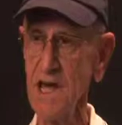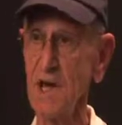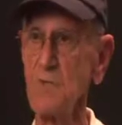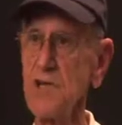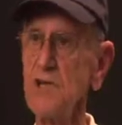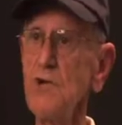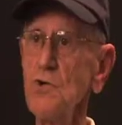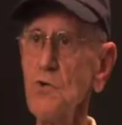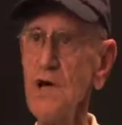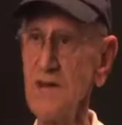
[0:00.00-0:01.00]
And we
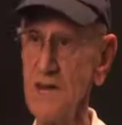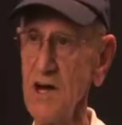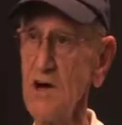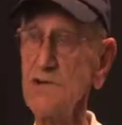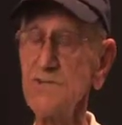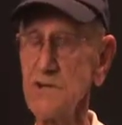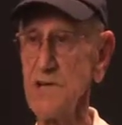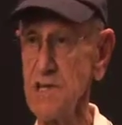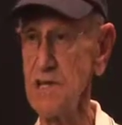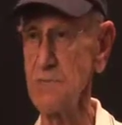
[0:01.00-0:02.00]
knew they also
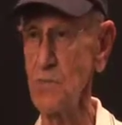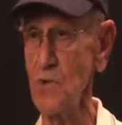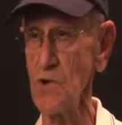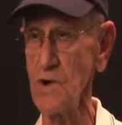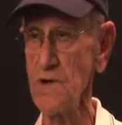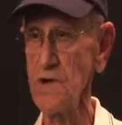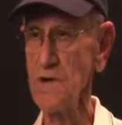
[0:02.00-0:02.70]
needed more